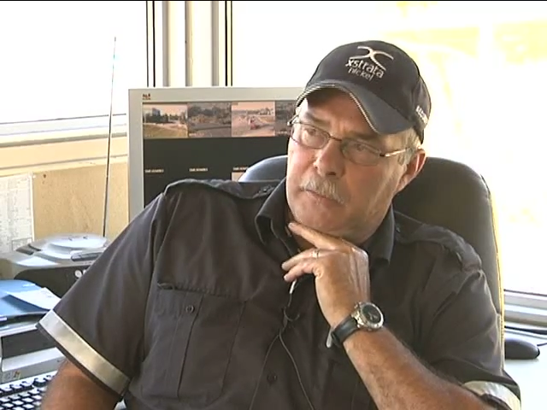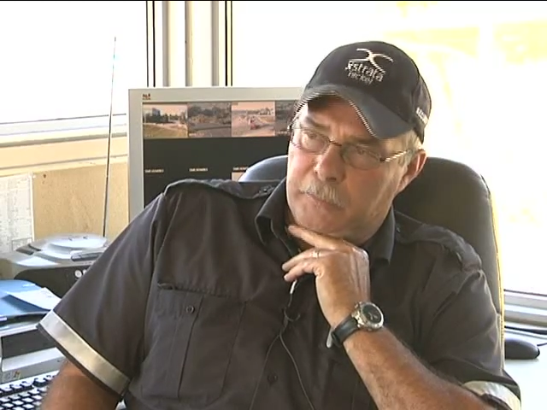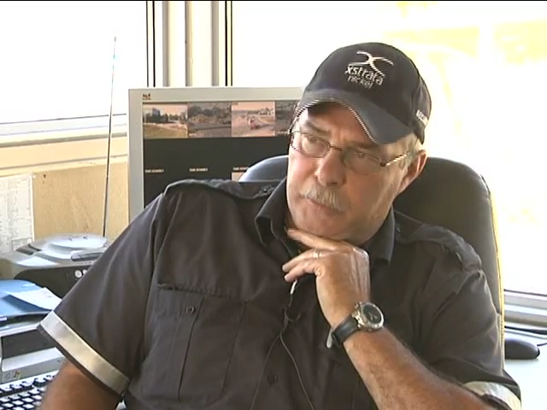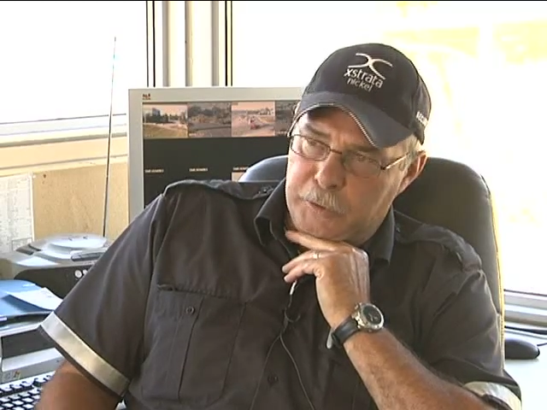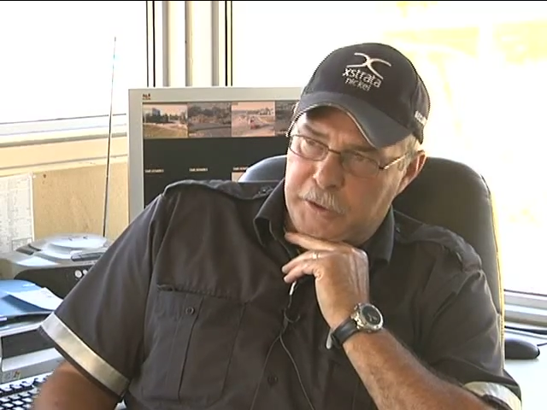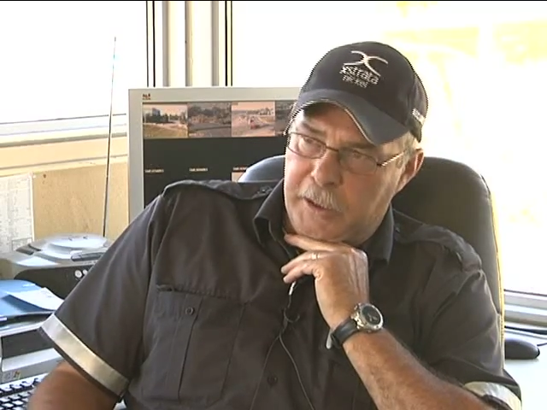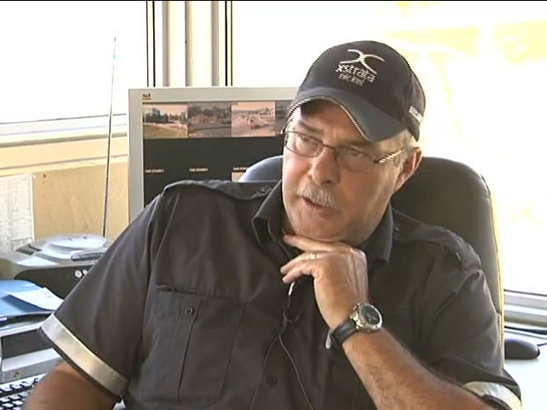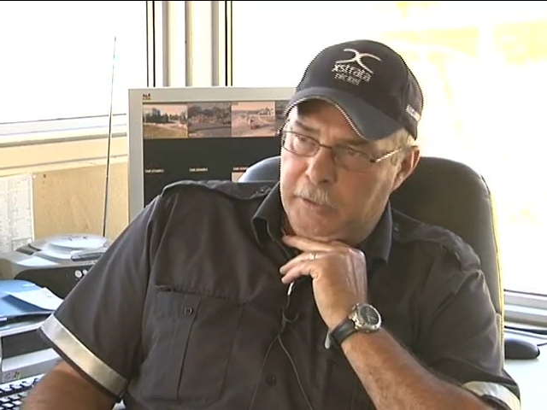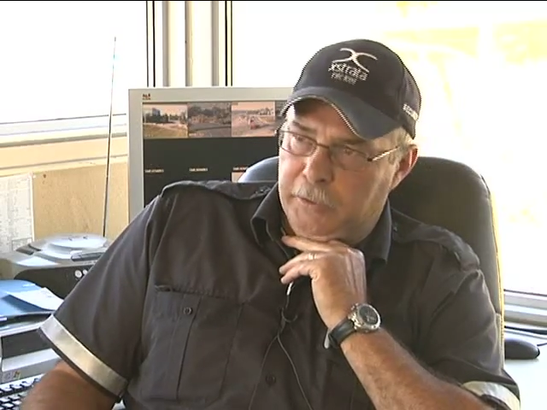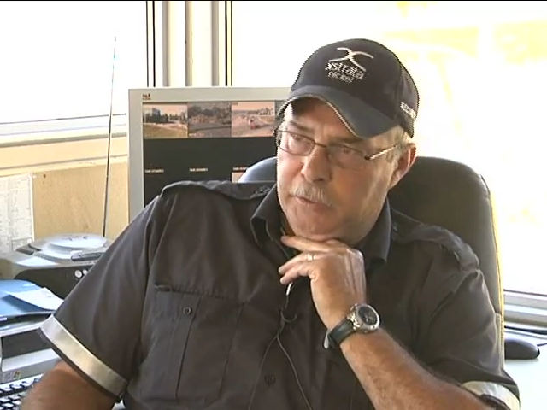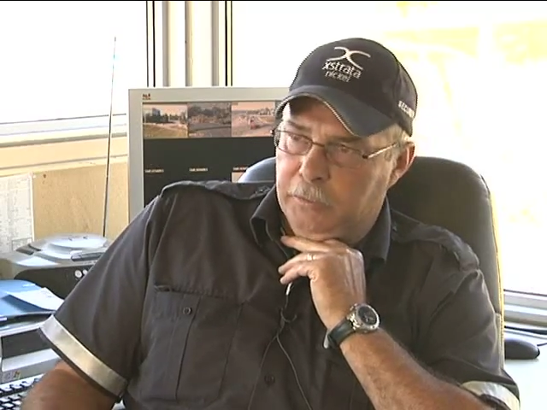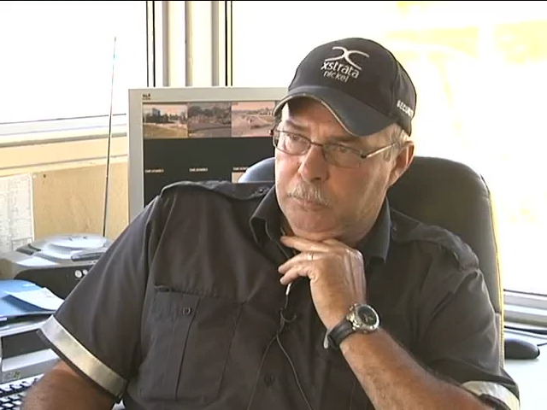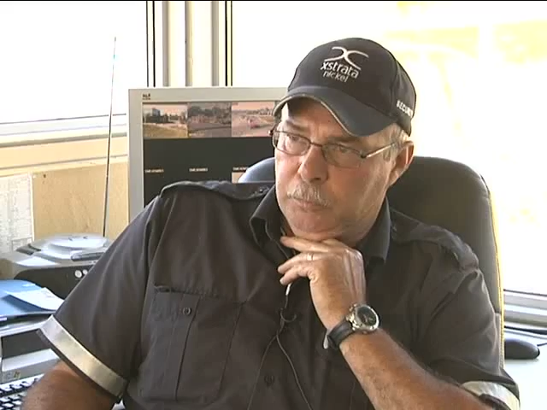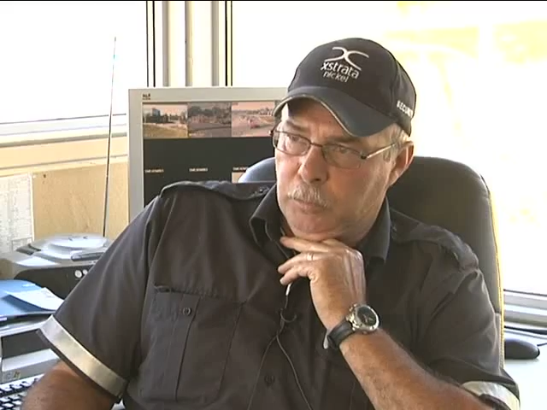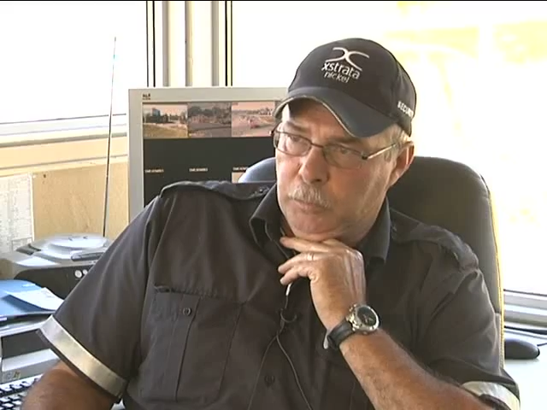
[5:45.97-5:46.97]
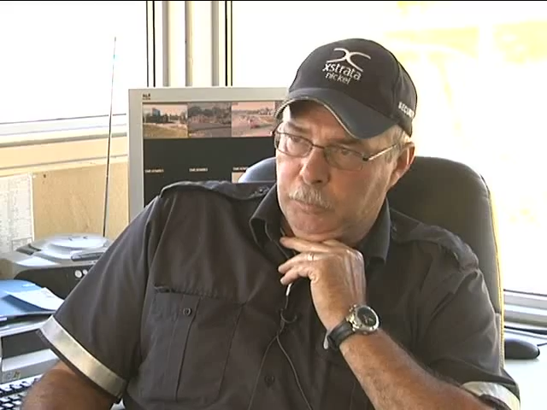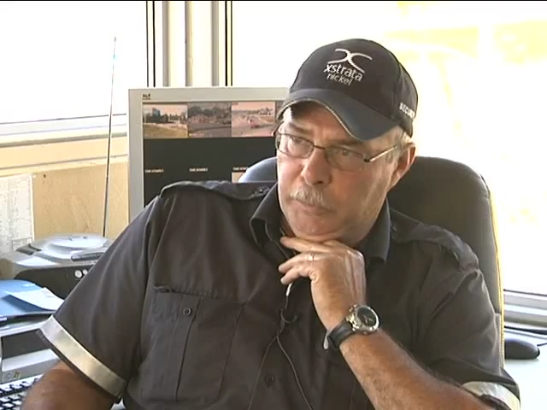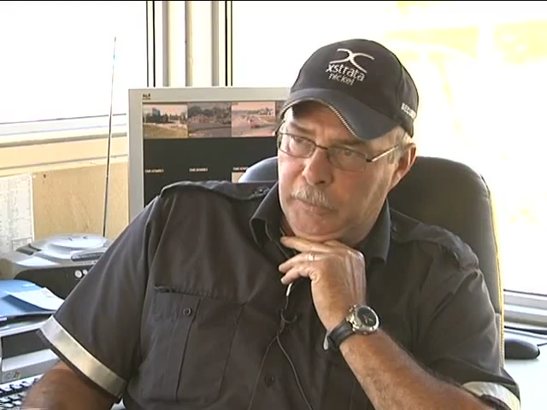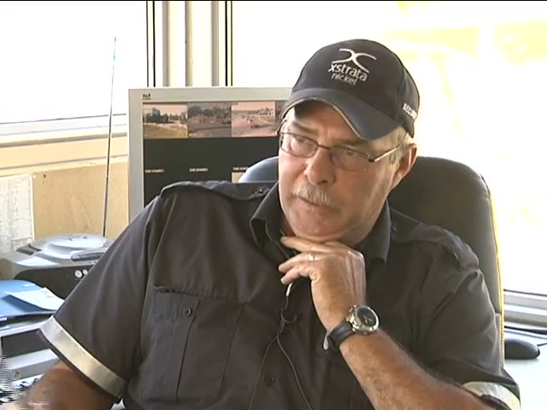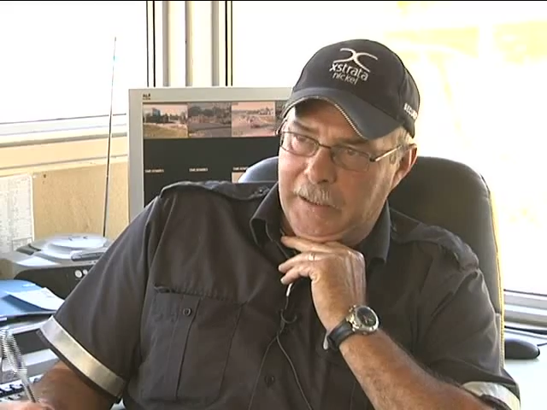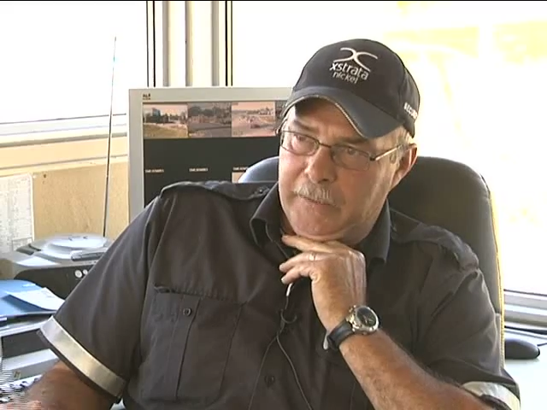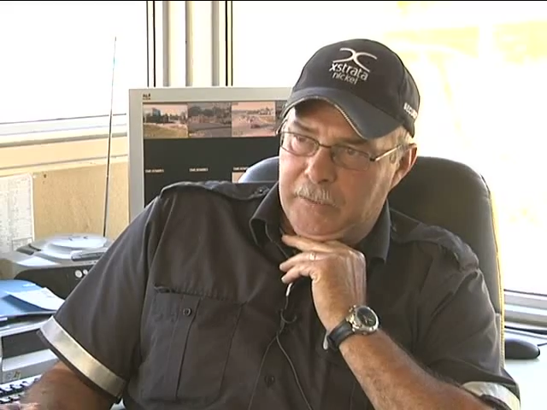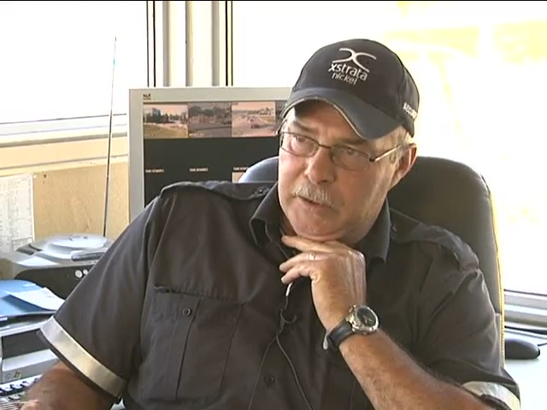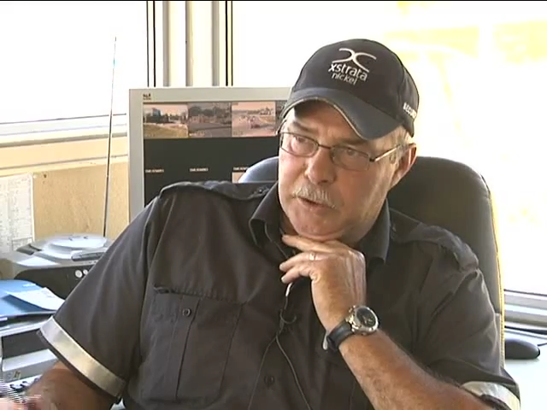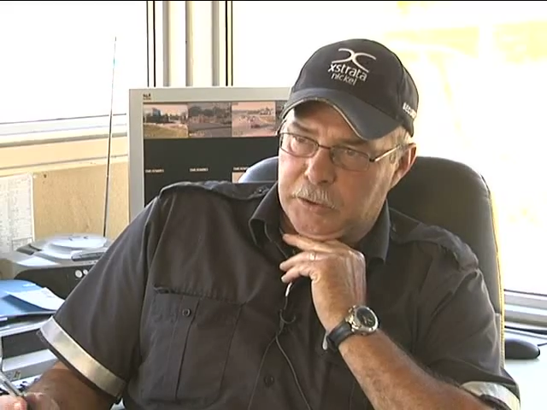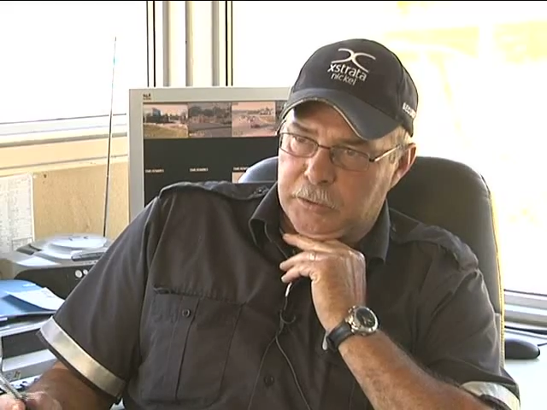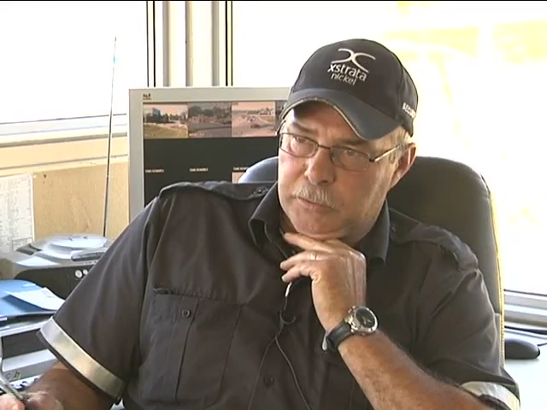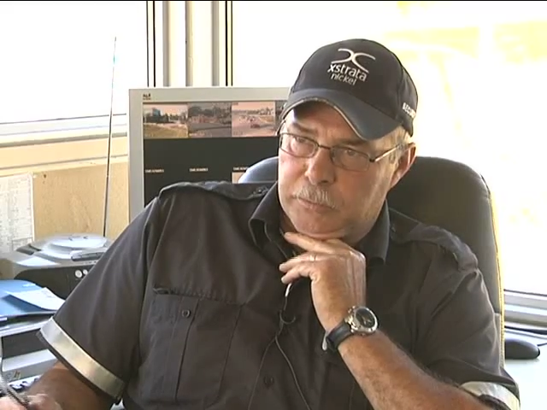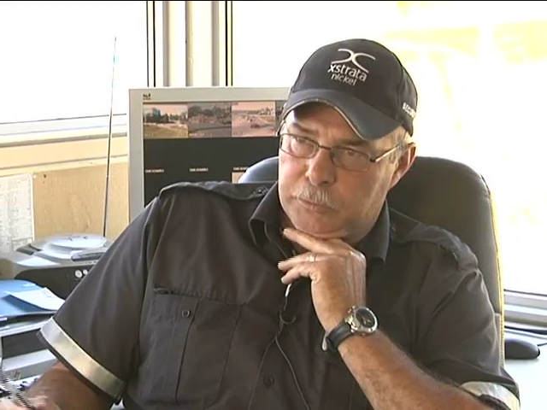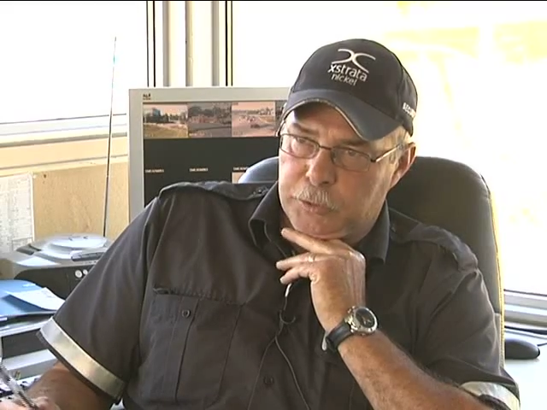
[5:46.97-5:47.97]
first aid will relieve us